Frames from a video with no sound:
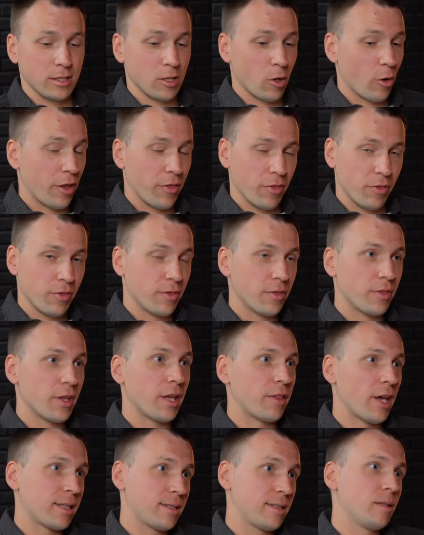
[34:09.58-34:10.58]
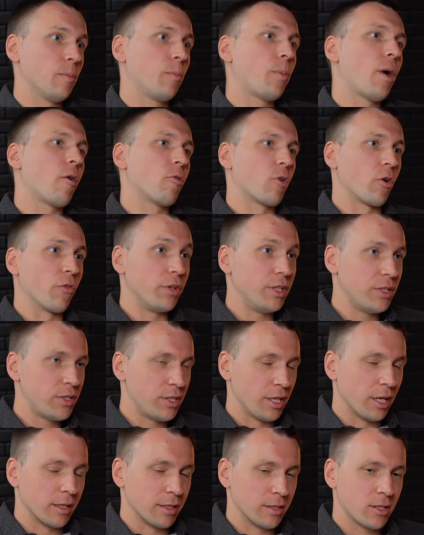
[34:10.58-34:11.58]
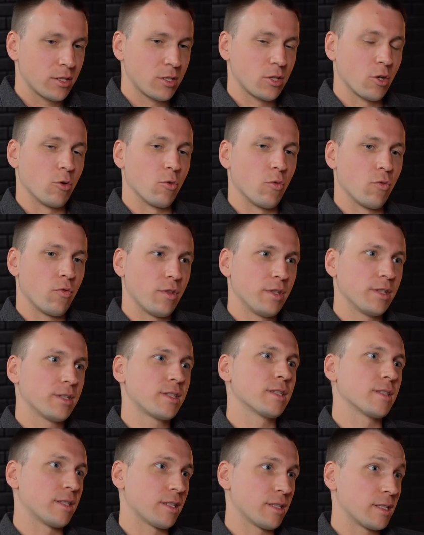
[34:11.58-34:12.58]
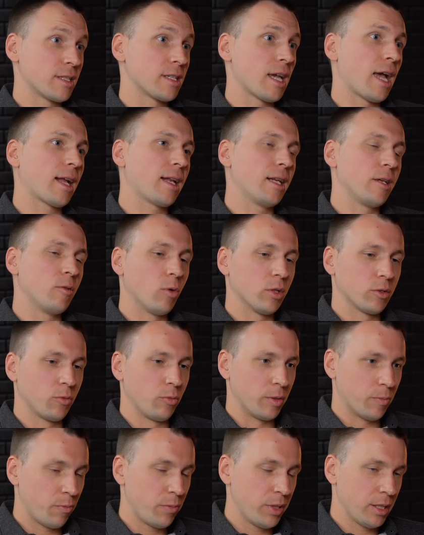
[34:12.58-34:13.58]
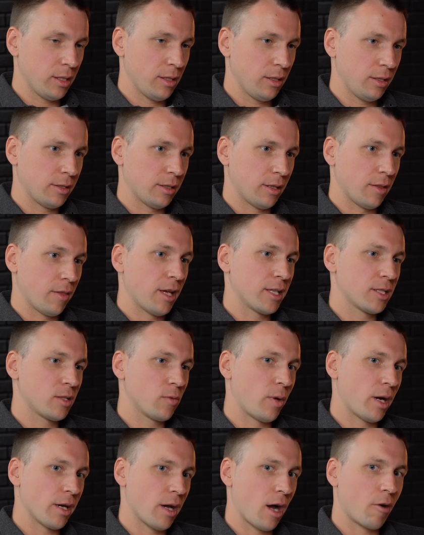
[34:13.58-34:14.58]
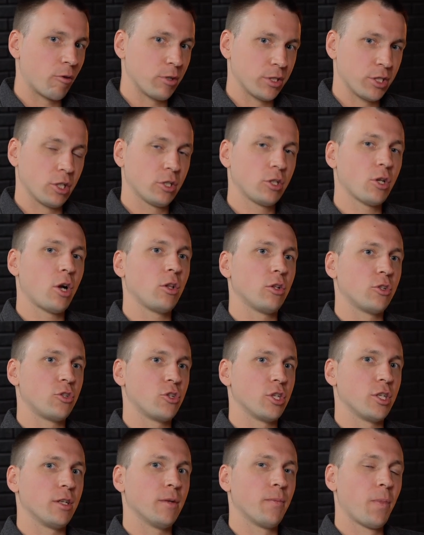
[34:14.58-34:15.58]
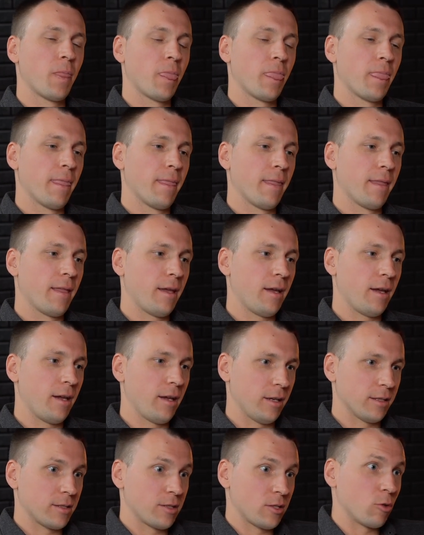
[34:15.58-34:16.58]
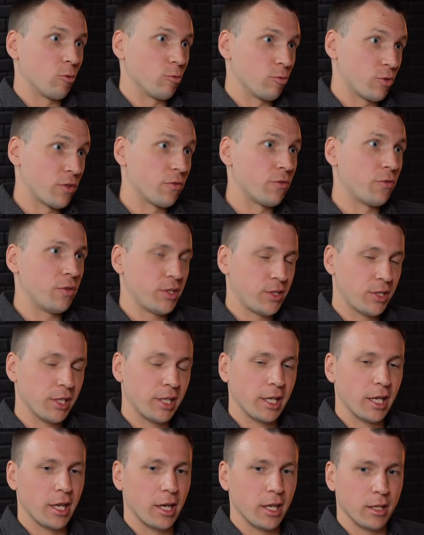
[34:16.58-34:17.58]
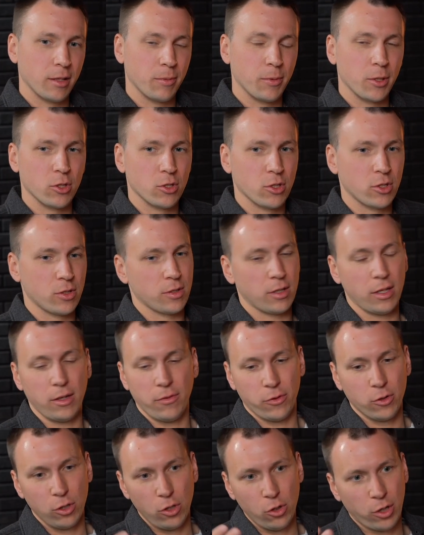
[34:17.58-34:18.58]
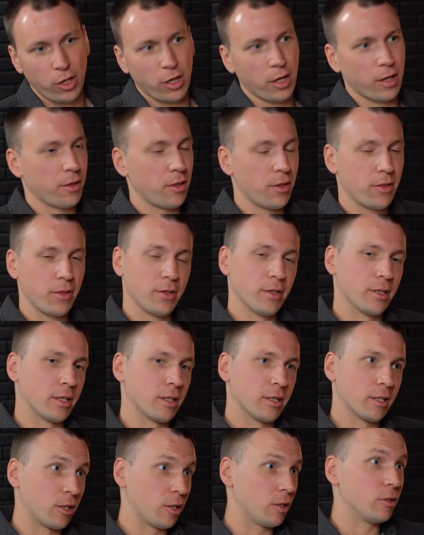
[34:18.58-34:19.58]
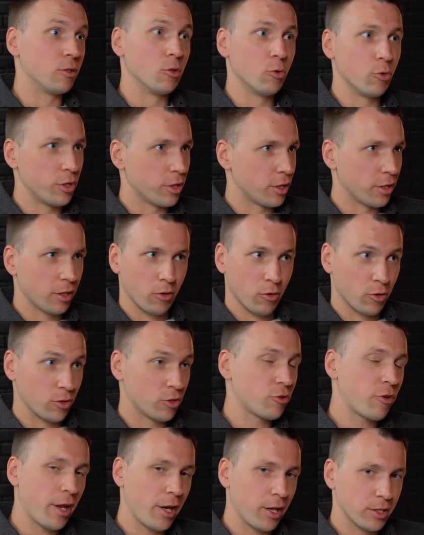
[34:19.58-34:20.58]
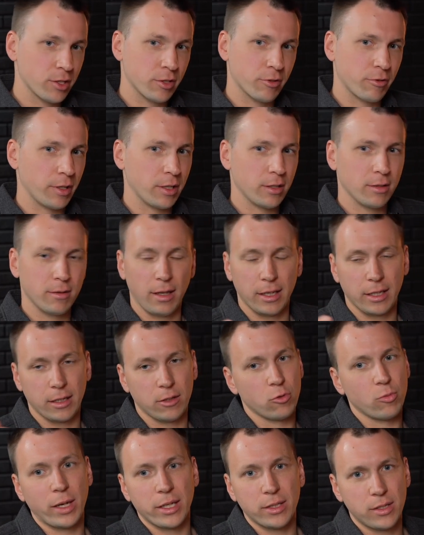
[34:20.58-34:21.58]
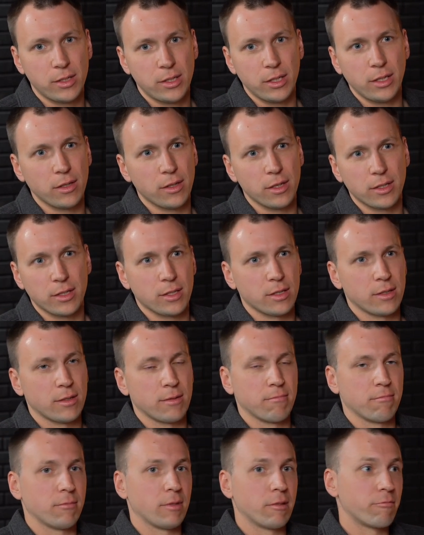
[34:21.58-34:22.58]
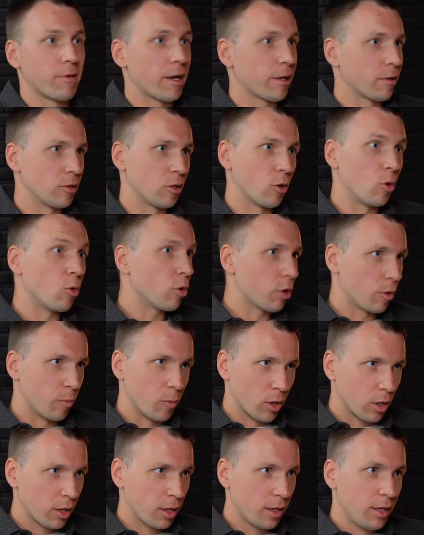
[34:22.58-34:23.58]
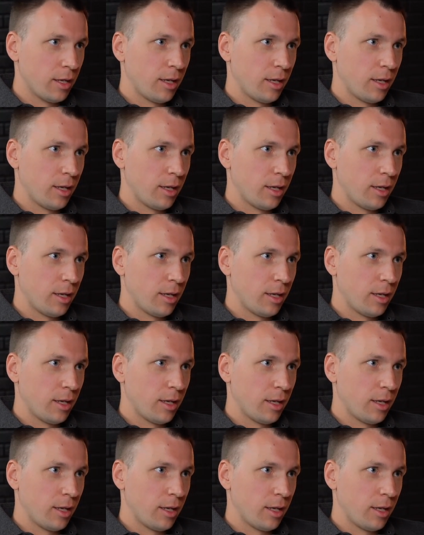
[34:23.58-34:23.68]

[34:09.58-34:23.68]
So, and that's the power of ECNs. So this is exactly what we built, and that's why our technology is so sophisticated. Because if you look at the GUI and on the trading screen, like you might see this is a regular order book.